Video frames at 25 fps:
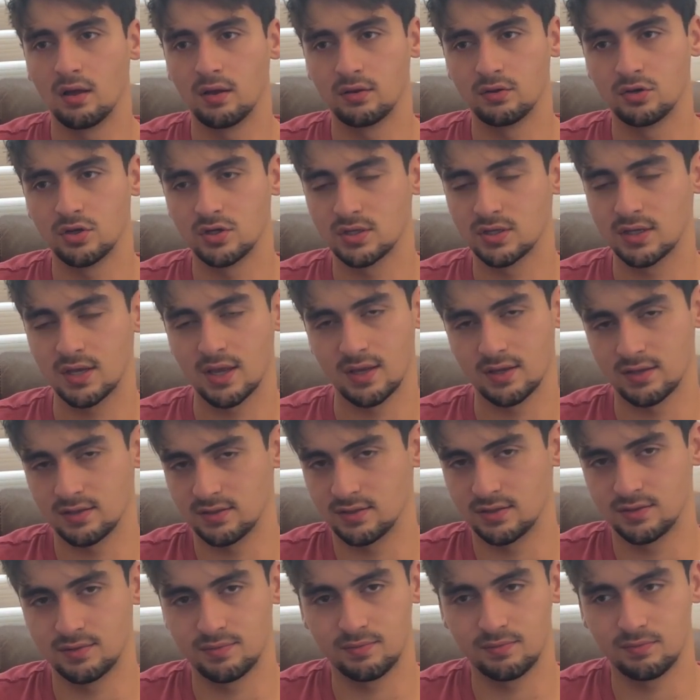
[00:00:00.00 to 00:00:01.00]
Just
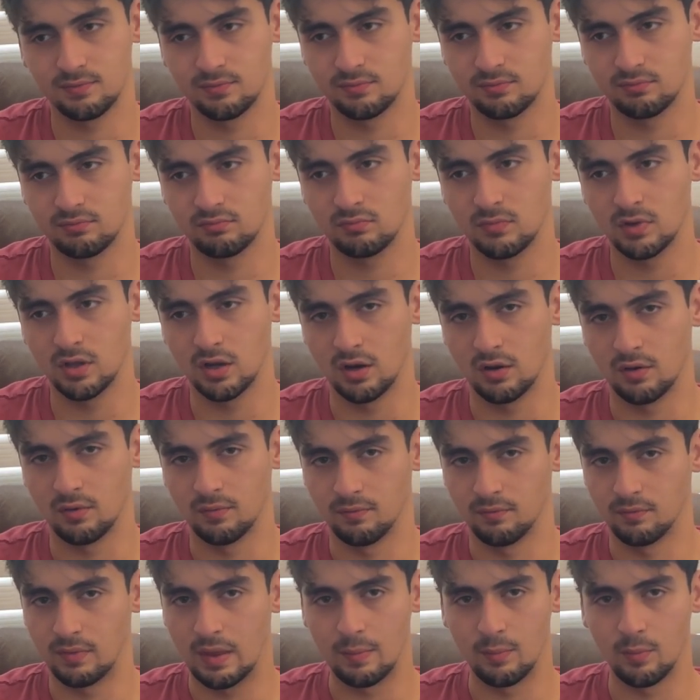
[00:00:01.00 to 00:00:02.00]
because I'm
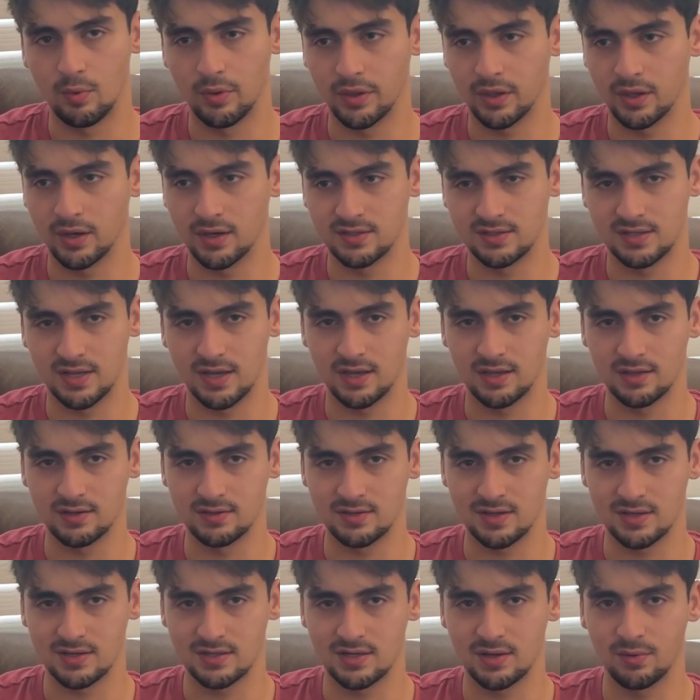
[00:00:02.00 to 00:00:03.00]
only gonna stay
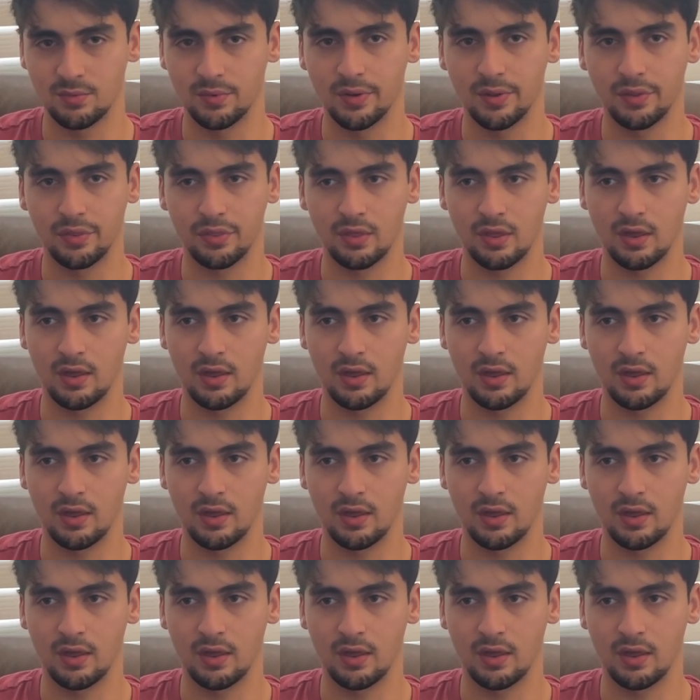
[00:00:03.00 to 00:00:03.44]
consistent with